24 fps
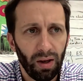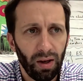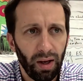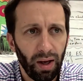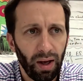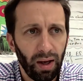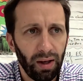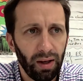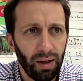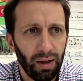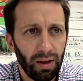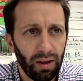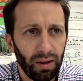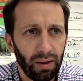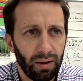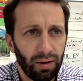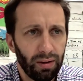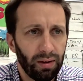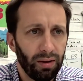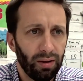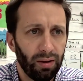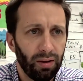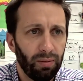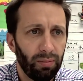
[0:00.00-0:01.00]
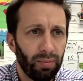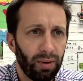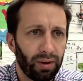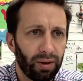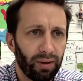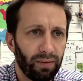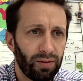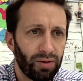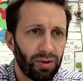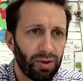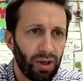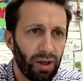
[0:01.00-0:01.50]
And I'll
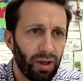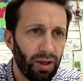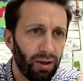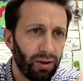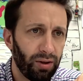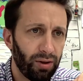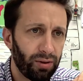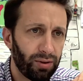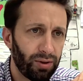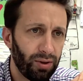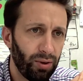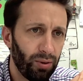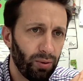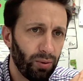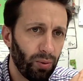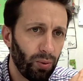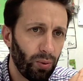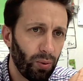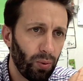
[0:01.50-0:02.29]
give a shout out here too.